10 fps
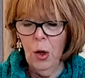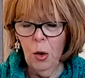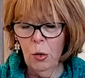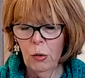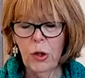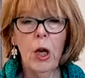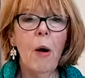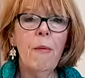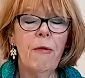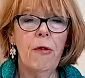called
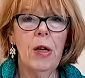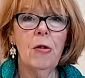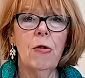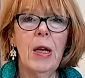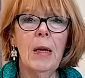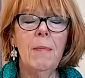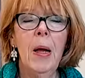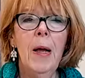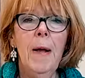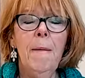Comfrey Cream.
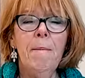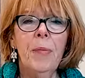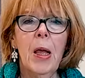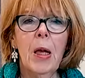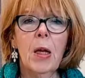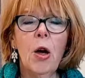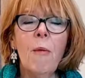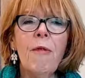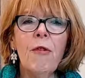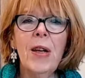
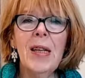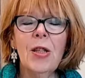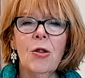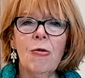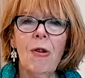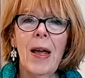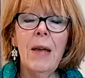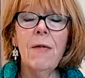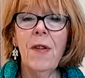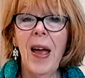Comfrey is
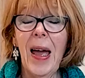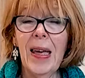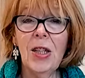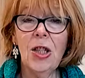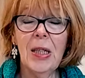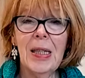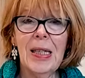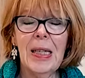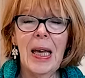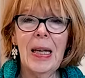great for aging
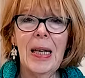skin.